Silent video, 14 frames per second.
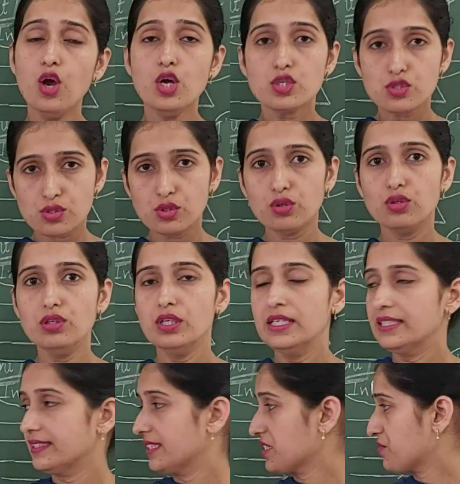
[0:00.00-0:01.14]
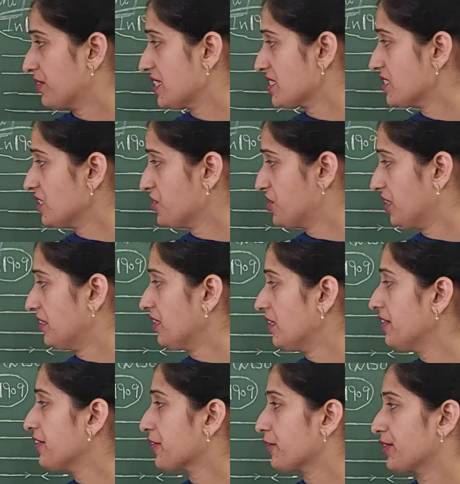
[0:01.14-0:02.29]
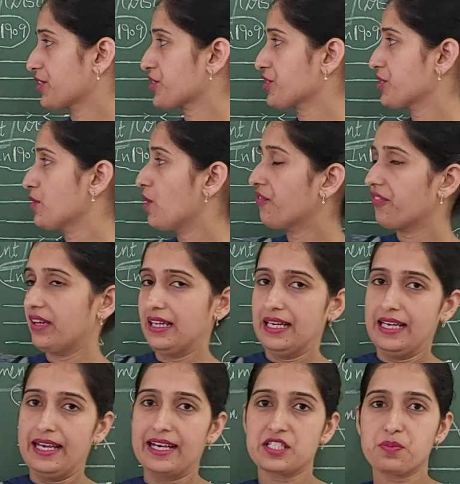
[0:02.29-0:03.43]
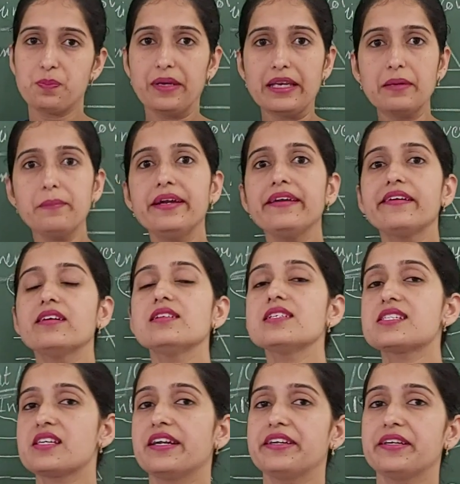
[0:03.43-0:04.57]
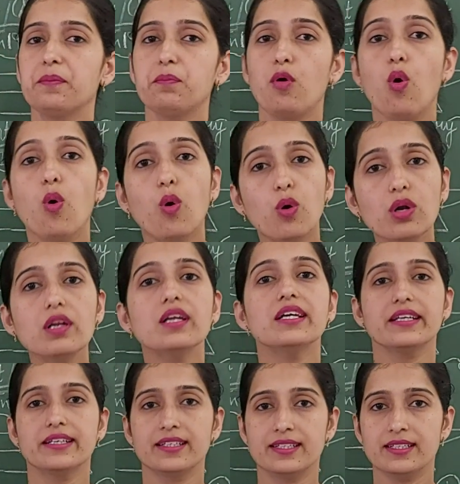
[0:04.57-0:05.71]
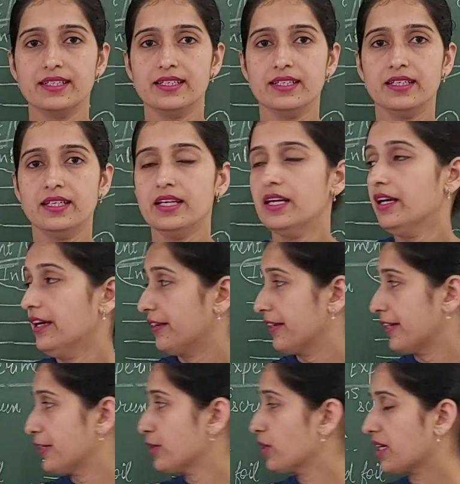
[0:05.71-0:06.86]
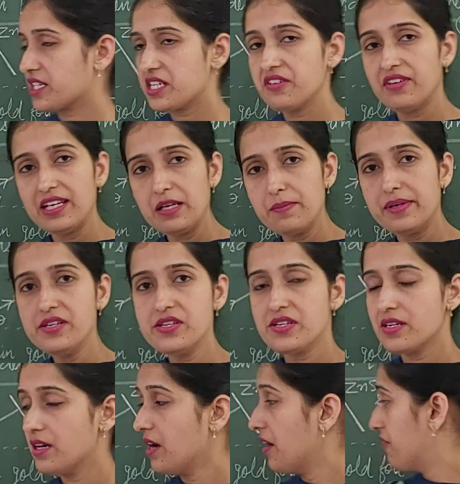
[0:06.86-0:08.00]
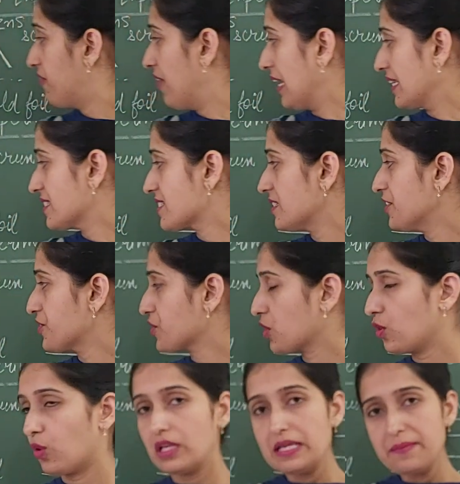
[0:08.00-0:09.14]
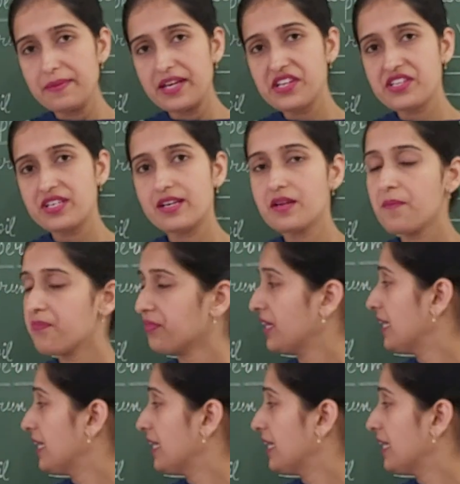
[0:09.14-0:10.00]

So this one is a general introduction of experimental setup only. Radioactive element, fine slit collimator,